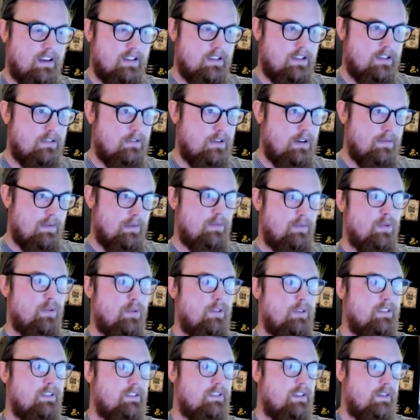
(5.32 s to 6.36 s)
extreme
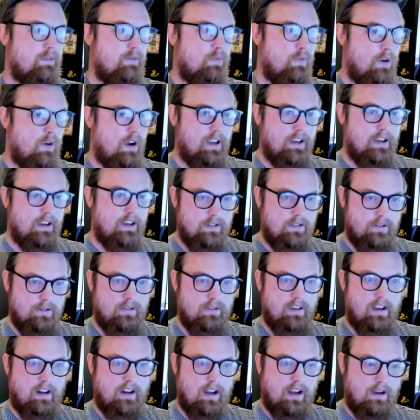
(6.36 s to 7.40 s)
importance on why you do
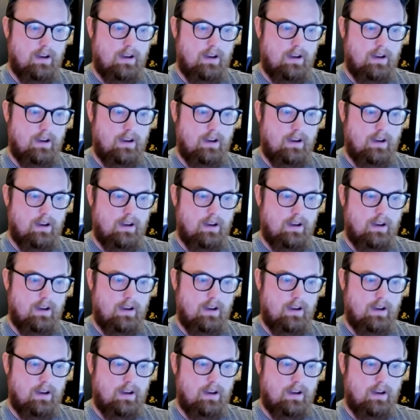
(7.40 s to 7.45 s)
that.